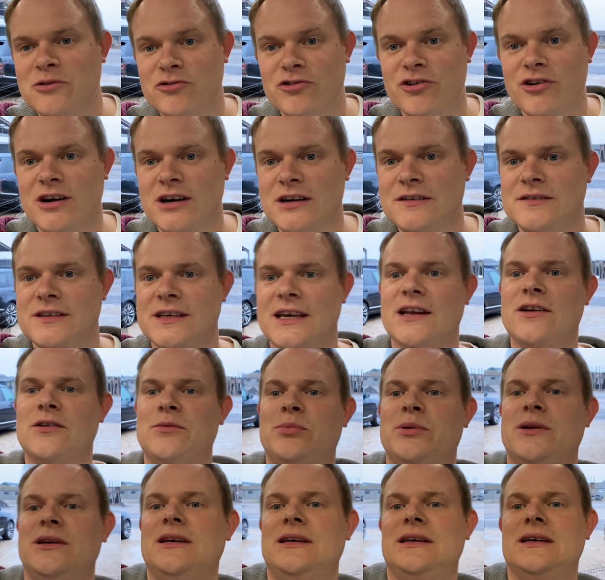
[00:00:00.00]
drive to get
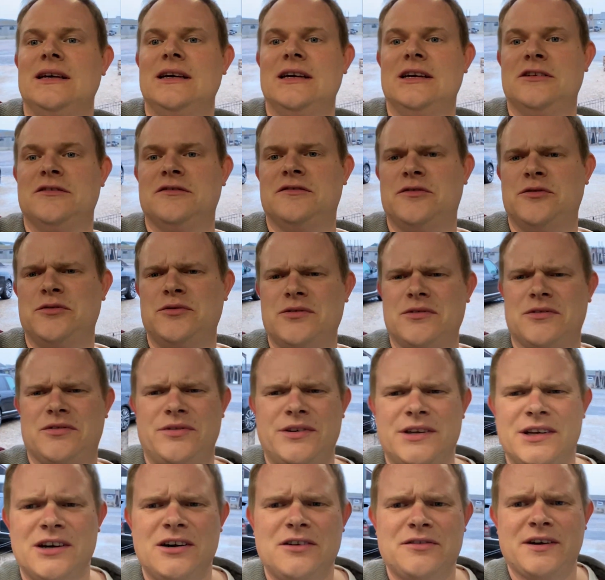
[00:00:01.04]
up here,
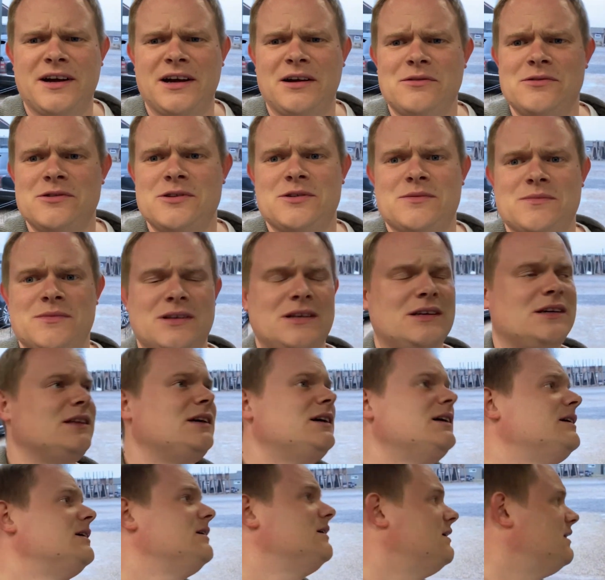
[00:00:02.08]
3.5 hours, something
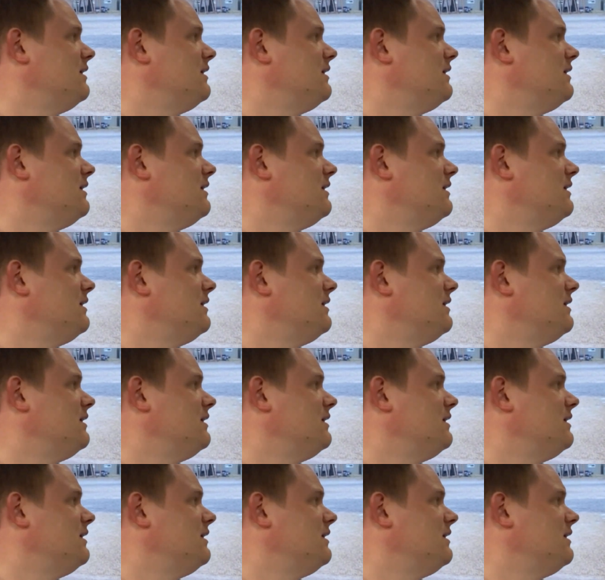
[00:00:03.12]
like that.